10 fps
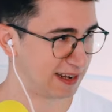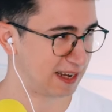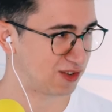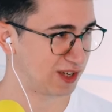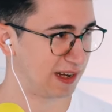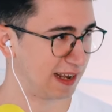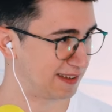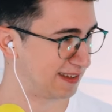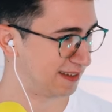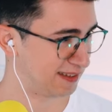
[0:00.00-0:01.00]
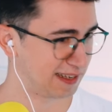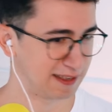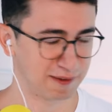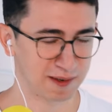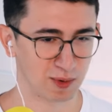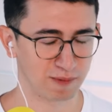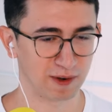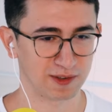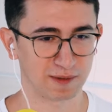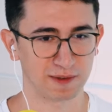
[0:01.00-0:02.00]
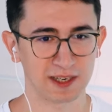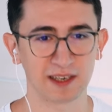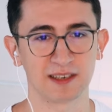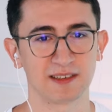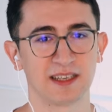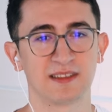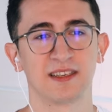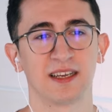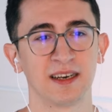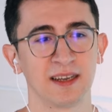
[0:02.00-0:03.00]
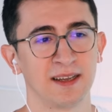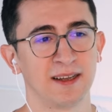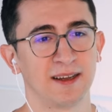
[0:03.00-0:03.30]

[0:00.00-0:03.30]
in nature, less scientific, more philosophical in the sense that